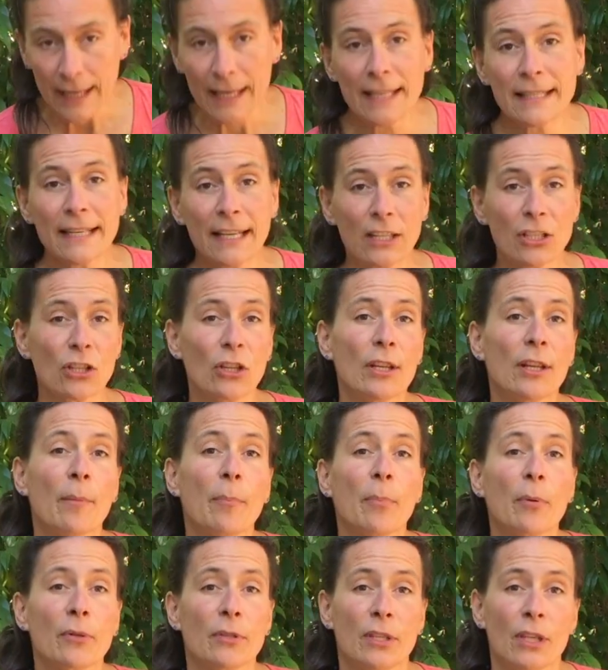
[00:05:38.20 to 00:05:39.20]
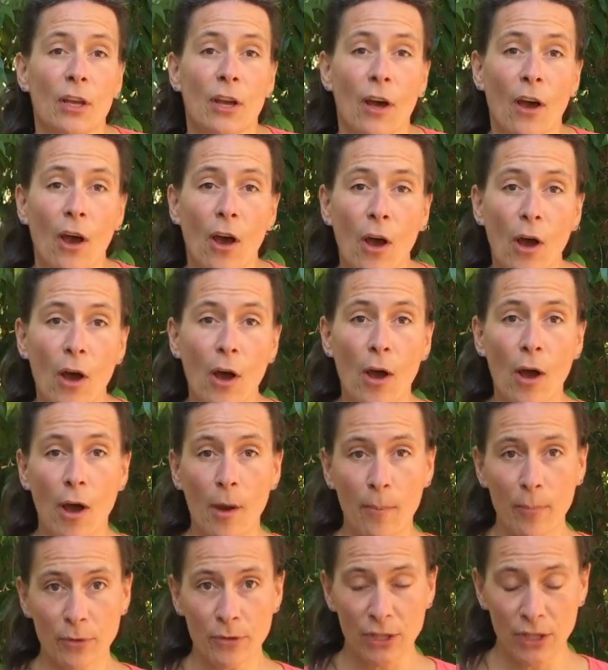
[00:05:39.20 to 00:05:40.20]
It's actually a
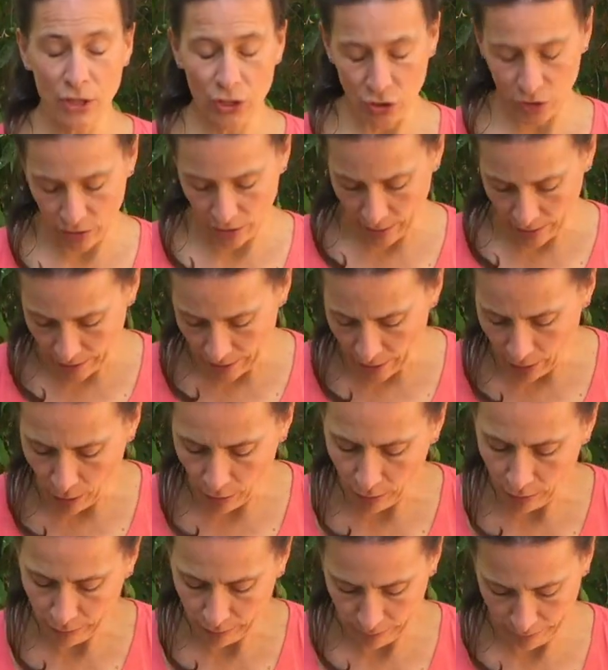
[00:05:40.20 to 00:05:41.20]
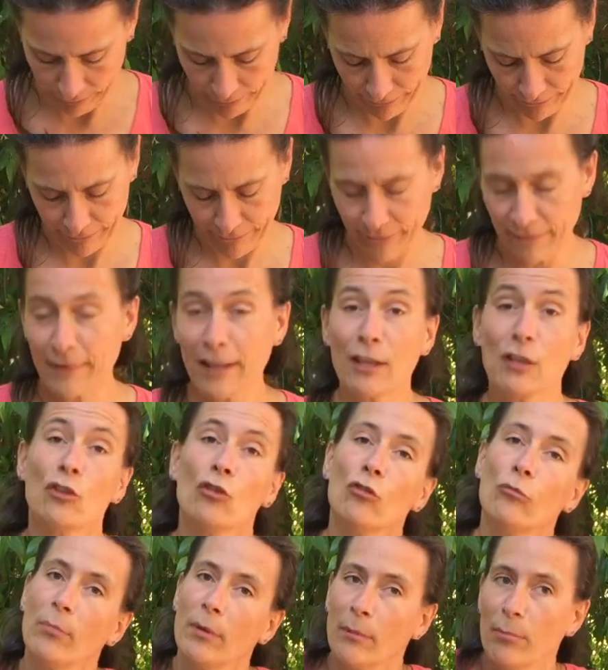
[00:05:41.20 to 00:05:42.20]
position. They
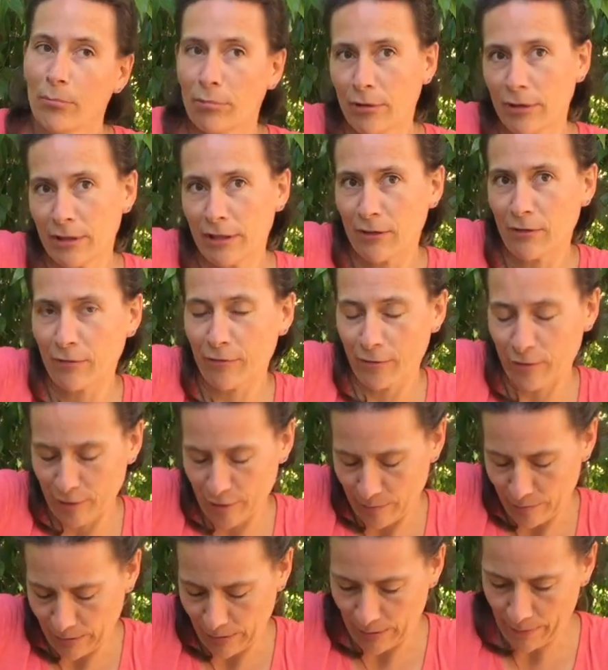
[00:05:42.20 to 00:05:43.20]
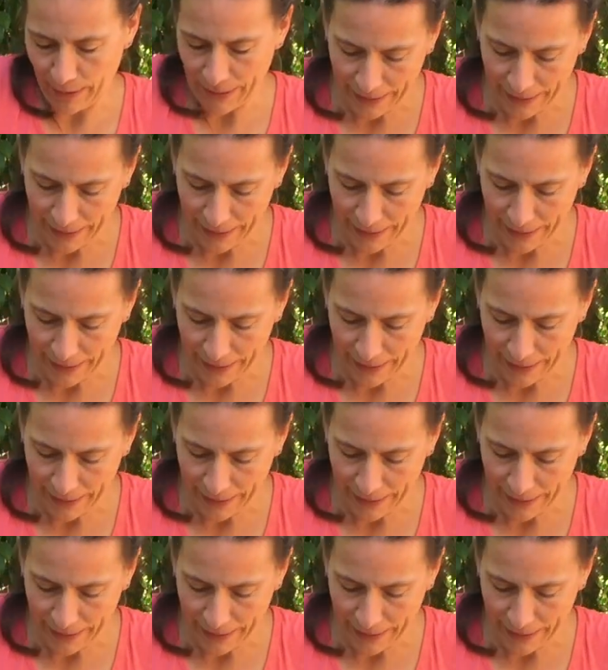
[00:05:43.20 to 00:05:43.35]
should be pretty comfortable.